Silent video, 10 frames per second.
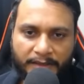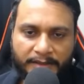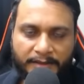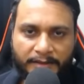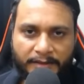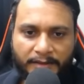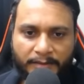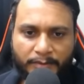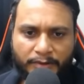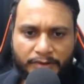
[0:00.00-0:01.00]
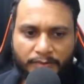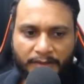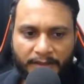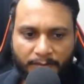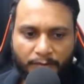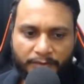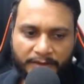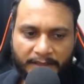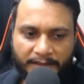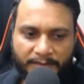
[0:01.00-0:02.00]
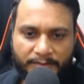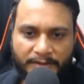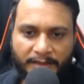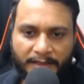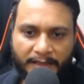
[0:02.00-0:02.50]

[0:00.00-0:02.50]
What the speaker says: right? Because we are removing the items.